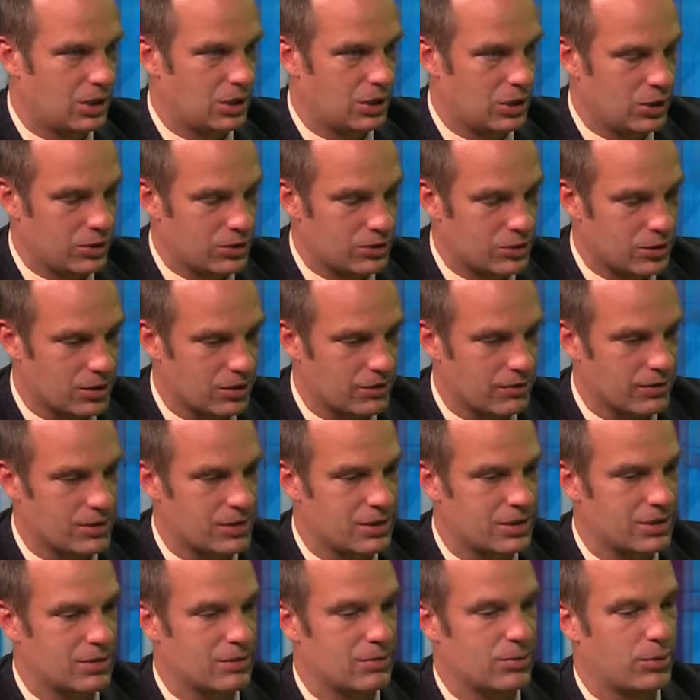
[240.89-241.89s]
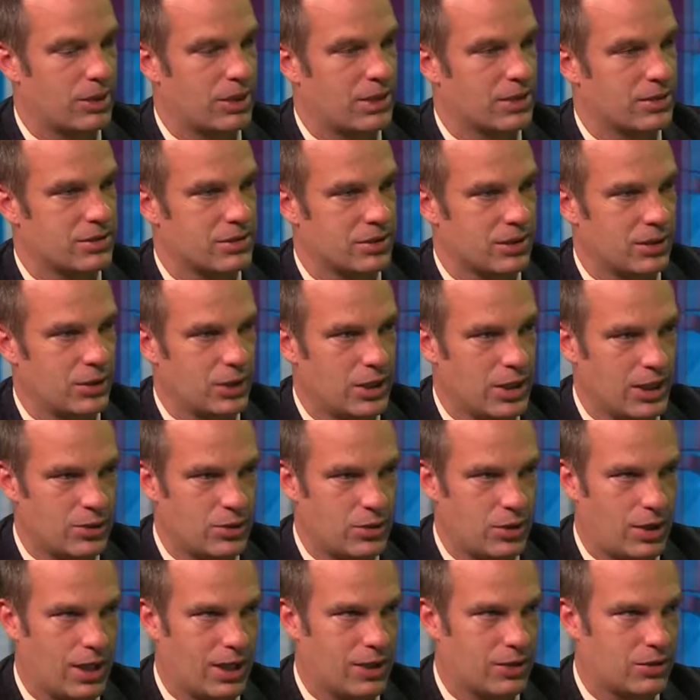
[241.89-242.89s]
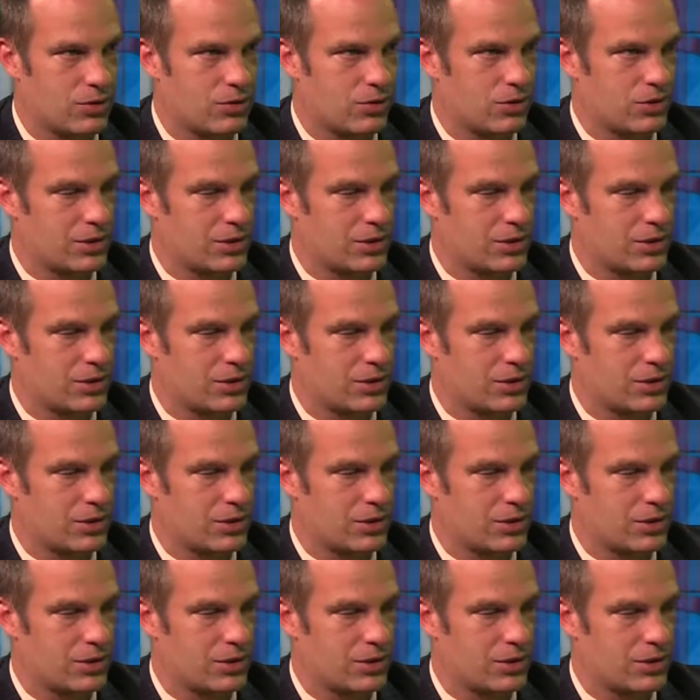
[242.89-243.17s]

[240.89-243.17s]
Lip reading: good services in place, a good educational